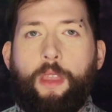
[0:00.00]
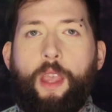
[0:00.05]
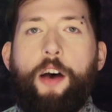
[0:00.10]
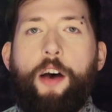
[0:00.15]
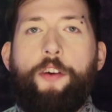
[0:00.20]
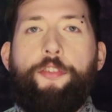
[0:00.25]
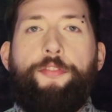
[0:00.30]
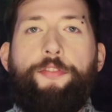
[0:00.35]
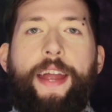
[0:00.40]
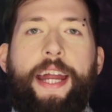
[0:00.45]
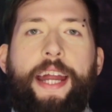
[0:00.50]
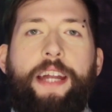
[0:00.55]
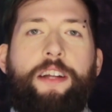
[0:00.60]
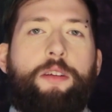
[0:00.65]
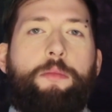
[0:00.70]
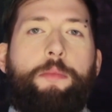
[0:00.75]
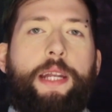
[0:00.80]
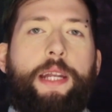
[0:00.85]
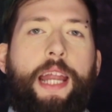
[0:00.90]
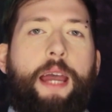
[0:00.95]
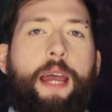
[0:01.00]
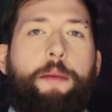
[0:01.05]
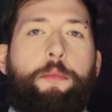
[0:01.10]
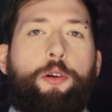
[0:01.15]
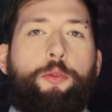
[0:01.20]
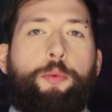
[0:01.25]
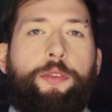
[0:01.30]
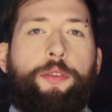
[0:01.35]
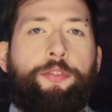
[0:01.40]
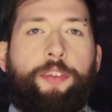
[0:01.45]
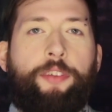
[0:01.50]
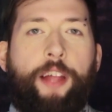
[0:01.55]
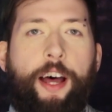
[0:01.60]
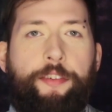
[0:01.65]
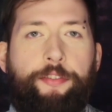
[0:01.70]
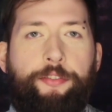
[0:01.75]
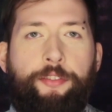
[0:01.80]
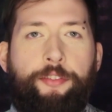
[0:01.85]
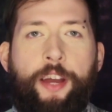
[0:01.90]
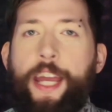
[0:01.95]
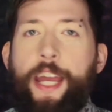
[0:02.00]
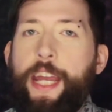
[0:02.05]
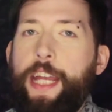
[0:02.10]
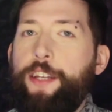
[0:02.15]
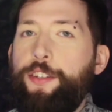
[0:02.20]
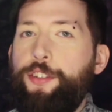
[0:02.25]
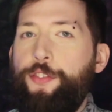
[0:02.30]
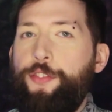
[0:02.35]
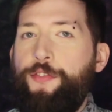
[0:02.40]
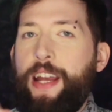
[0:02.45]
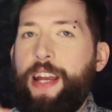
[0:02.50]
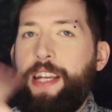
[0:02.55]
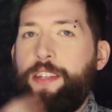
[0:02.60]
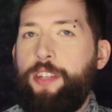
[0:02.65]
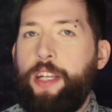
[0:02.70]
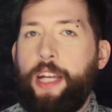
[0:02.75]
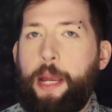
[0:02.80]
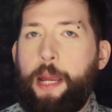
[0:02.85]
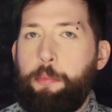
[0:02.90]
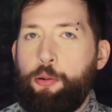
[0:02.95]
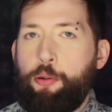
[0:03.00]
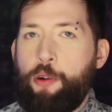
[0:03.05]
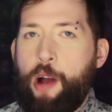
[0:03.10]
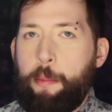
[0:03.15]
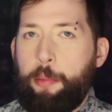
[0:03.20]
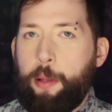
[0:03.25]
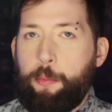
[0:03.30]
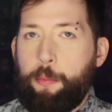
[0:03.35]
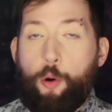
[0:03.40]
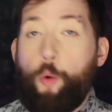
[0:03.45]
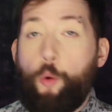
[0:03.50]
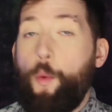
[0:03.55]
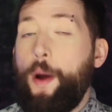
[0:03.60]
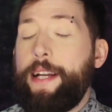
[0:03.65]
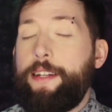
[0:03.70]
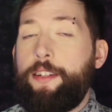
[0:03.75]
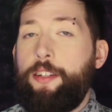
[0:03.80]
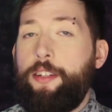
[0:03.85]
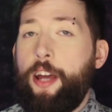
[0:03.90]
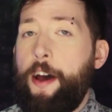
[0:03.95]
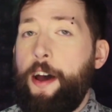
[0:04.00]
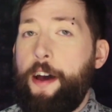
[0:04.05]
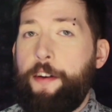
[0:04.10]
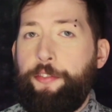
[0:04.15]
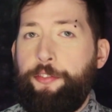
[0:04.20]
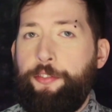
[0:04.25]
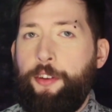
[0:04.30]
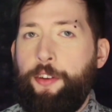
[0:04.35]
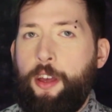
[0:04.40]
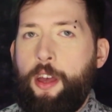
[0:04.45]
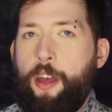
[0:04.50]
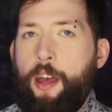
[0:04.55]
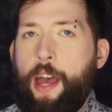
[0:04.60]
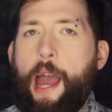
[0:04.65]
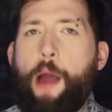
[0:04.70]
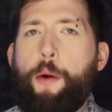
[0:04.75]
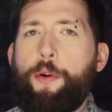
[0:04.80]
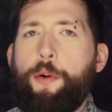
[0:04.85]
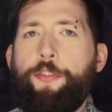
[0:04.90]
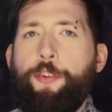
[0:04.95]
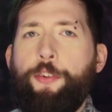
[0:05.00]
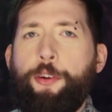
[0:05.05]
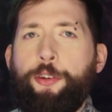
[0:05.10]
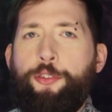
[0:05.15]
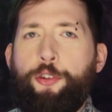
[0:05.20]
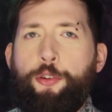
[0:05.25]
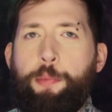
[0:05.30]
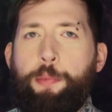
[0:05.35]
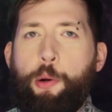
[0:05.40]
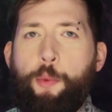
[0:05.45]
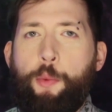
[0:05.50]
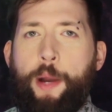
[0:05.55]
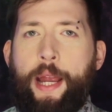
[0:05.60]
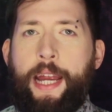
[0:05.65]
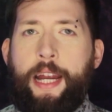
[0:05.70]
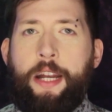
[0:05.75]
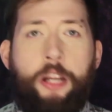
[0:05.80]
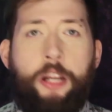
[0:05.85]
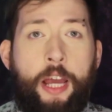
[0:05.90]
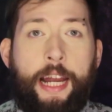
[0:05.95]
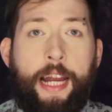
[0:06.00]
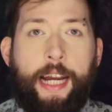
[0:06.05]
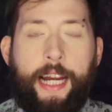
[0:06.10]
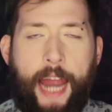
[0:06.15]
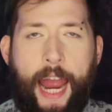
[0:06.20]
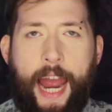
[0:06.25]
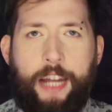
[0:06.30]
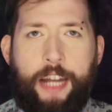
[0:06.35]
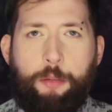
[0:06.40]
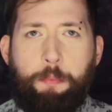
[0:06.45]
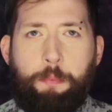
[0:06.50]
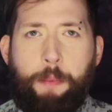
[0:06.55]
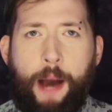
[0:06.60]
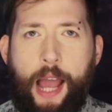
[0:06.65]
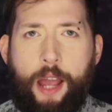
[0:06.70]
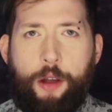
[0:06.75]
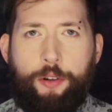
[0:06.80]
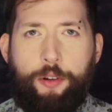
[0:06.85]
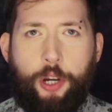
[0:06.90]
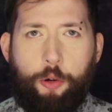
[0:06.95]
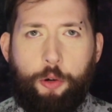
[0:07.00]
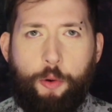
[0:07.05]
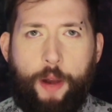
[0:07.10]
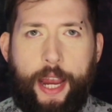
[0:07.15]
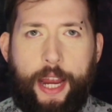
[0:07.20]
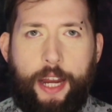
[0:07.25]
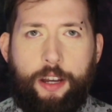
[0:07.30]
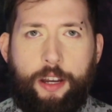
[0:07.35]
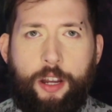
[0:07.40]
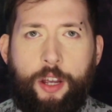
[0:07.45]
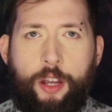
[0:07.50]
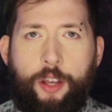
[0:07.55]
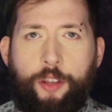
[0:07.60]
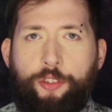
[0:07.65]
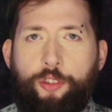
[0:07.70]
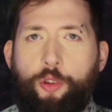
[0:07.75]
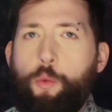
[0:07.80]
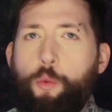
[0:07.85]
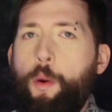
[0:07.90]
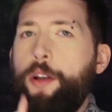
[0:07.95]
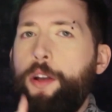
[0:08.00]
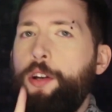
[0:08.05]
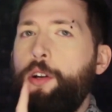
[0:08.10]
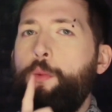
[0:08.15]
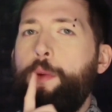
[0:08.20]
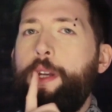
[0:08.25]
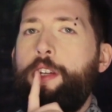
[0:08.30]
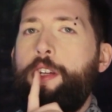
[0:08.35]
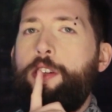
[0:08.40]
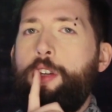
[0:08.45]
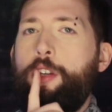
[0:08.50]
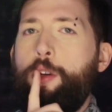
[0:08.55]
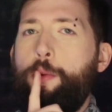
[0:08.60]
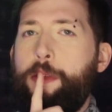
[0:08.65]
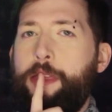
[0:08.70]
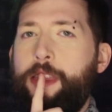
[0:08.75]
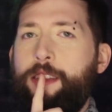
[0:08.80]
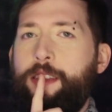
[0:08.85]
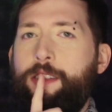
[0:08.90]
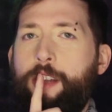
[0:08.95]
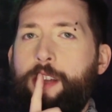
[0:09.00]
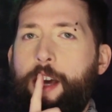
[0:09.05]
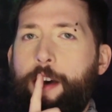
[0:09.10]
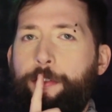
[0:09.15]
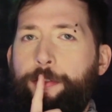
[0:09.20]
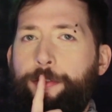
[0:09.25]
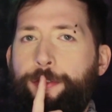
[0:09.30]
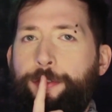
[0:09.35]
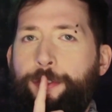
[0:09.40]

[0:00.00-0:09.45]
A fandom enamored with fluff is facing a problem quite tough. Our fursuit parade can't biodegrade, so what are we to do with this stuff?